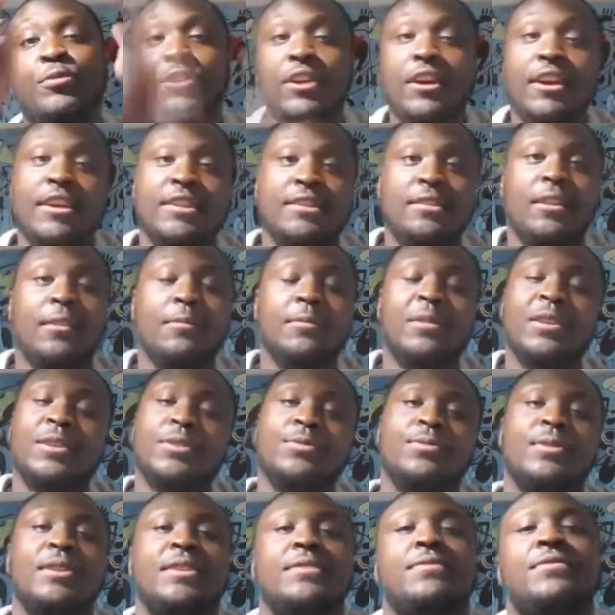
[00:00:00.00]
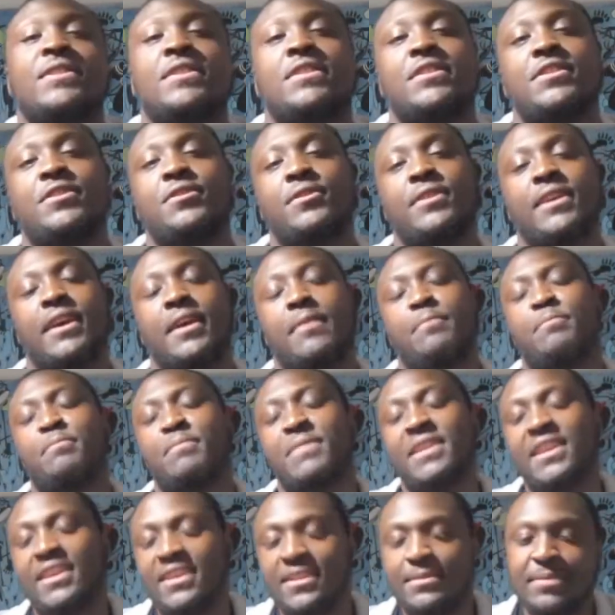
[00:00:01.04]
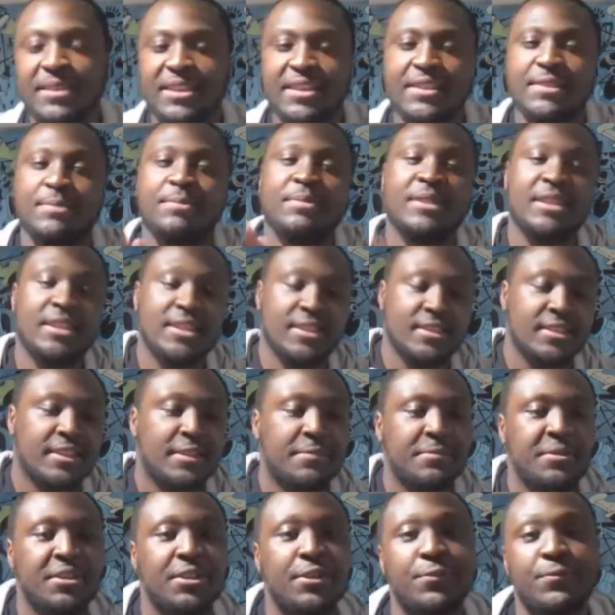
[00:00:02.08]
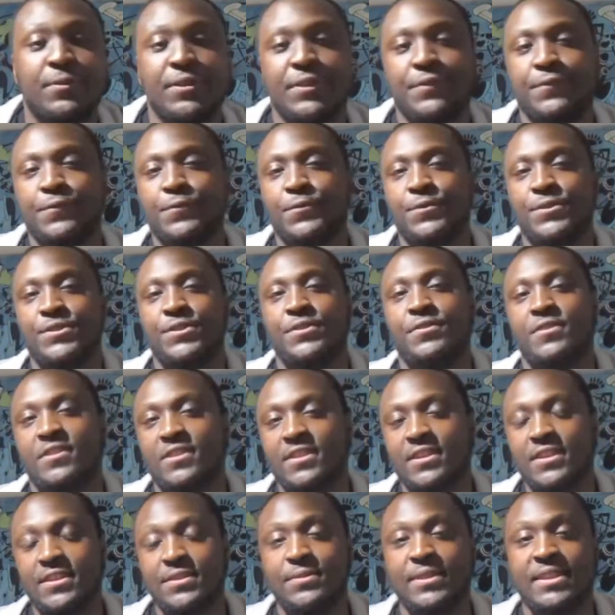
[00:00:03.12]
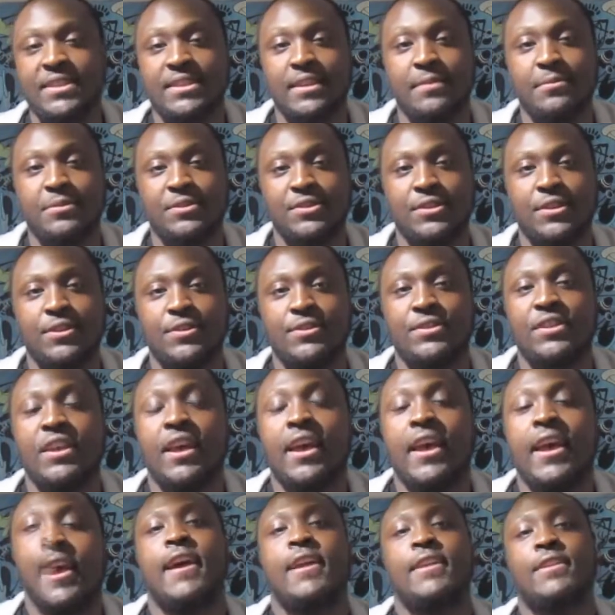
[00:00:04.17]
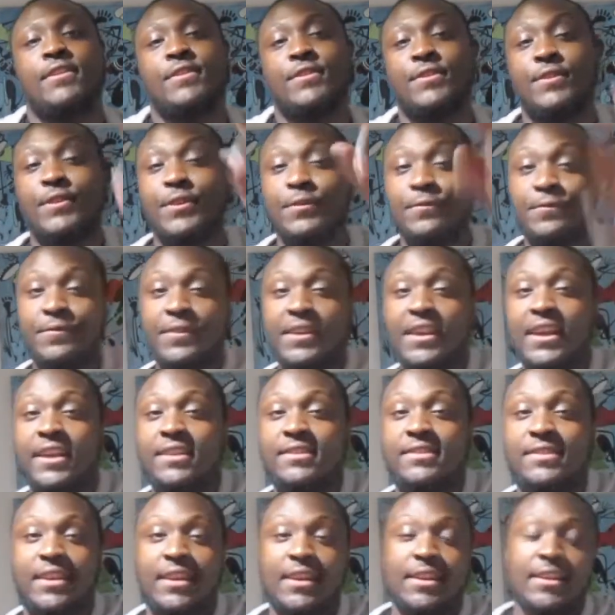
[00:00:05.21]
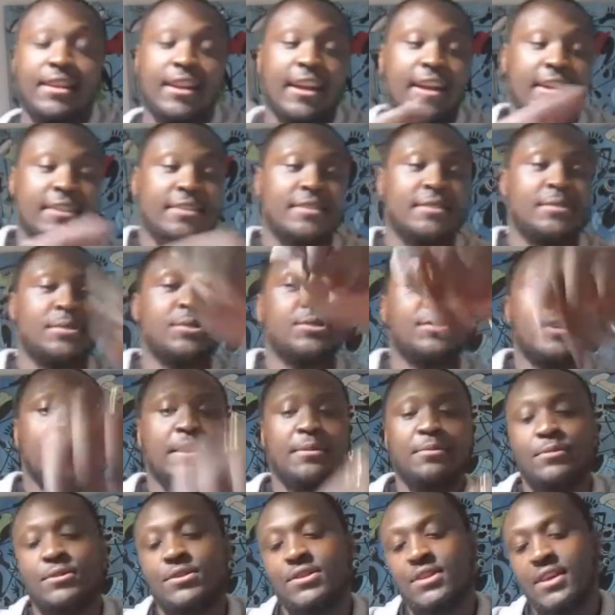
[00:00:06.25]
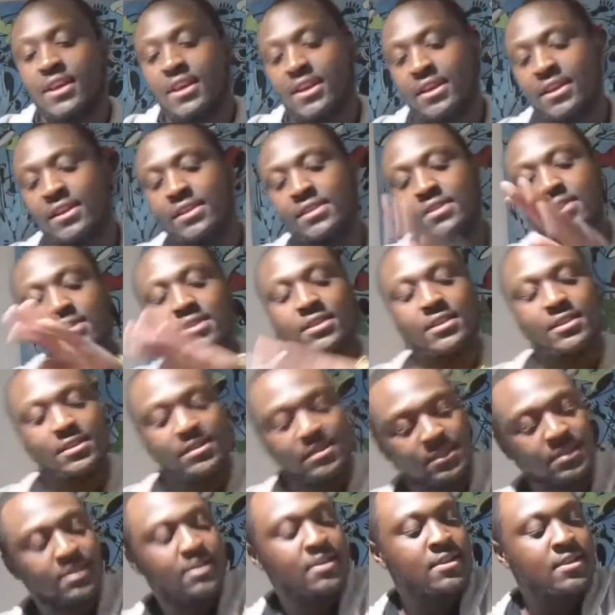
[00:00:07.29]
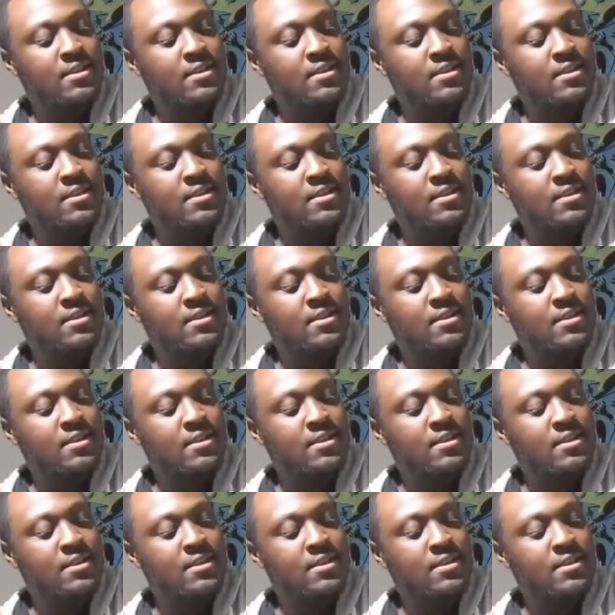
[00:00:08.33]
you guys loved this week's video, and please let me know what your thoughts are on this week's episode. Don't forget to like, subscribe and share. DS